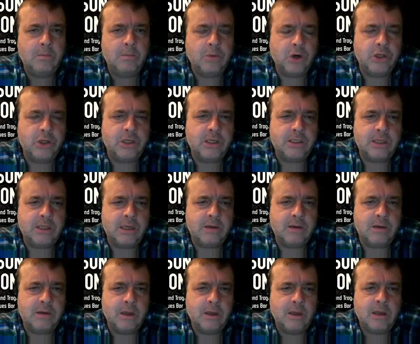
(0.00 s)
purchase
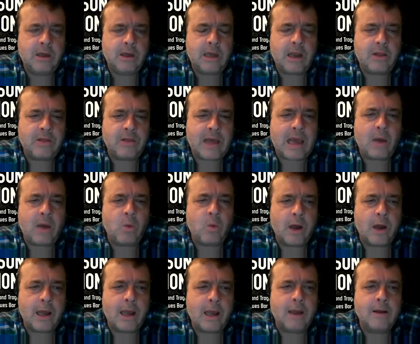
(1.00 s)
it it that
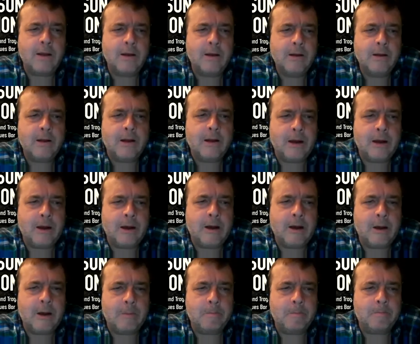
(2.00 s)
way.
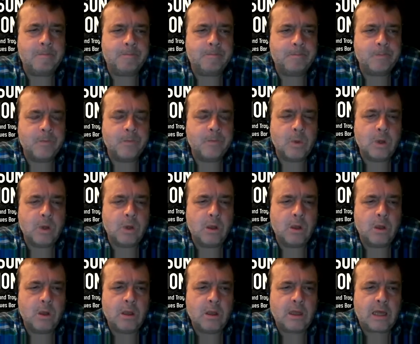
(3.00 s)
Um,
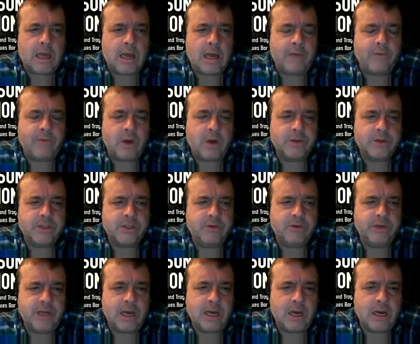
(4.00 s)
I've also
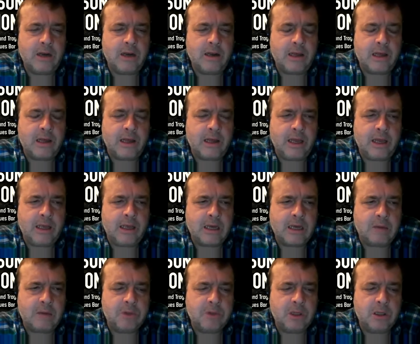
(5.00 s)
done a
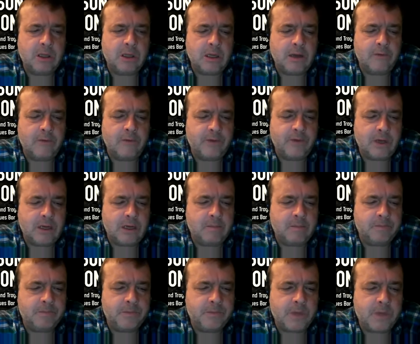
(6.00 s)
couple of
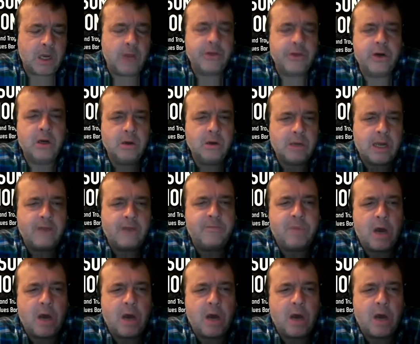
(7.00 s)
um, other kind of